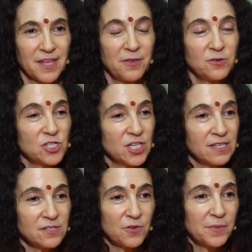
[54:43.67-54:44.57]
Those
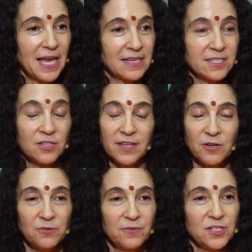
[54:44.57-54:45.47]
jeans from last year, they
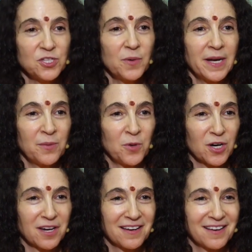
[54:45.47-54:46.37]
don't fit you anymore.